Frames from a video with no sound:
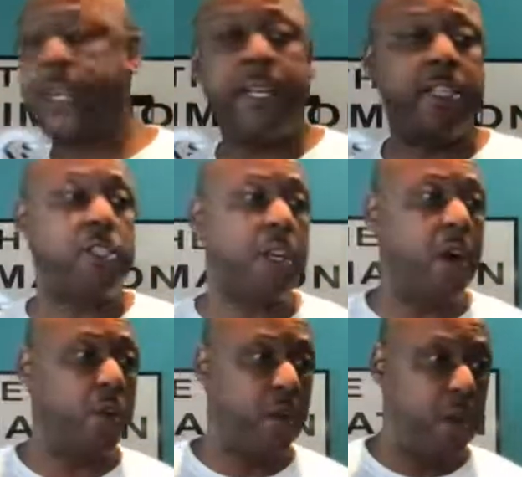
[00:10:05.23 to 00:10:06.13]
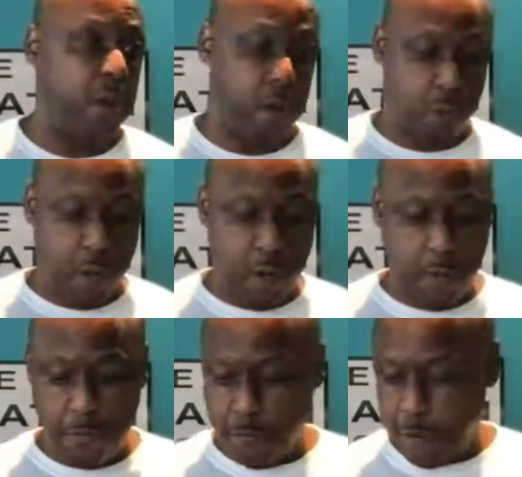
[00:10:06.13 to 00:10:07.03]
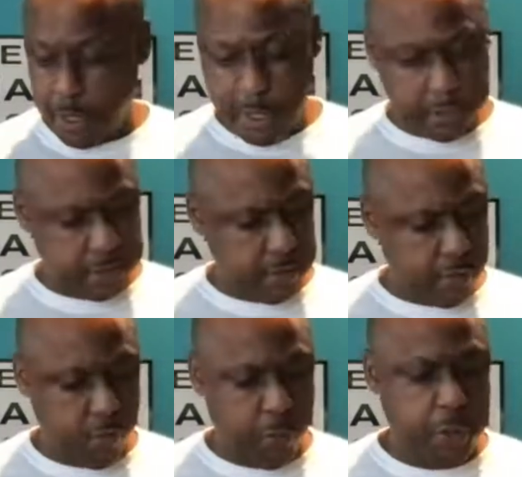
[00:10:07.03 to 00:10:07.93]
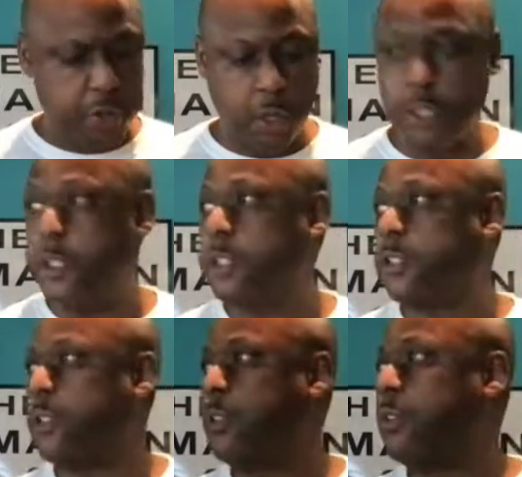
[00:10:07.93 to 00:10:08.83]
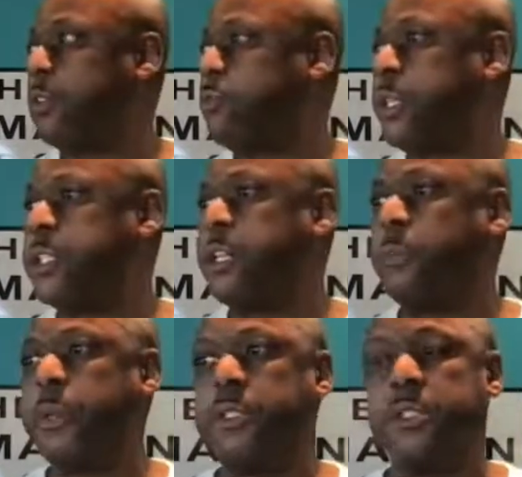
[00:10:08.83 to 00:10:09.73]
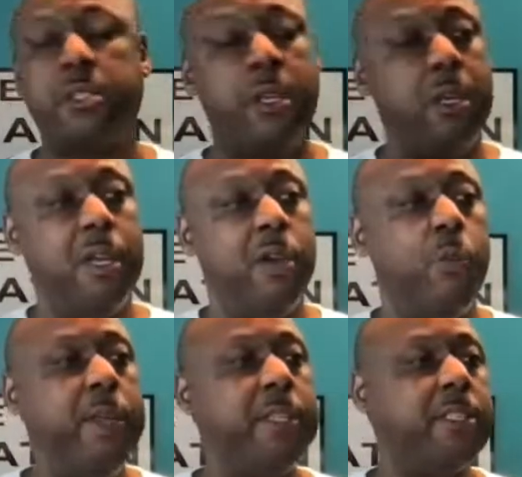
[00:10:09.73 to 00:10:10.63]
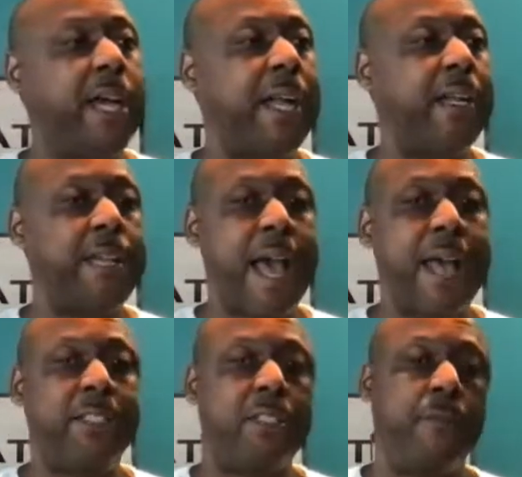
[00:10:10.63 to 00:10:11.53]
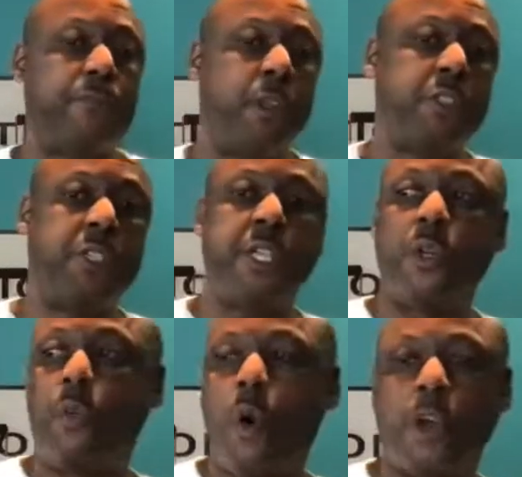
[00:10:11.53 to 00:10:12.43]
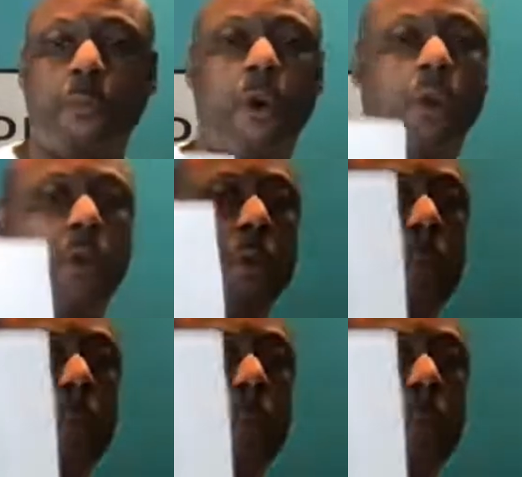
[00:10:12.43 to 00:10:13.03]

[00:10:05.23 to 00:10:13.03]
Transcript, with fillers: it needs to go. Well, for us, when we started this retail business, we decided not to get a watermark on the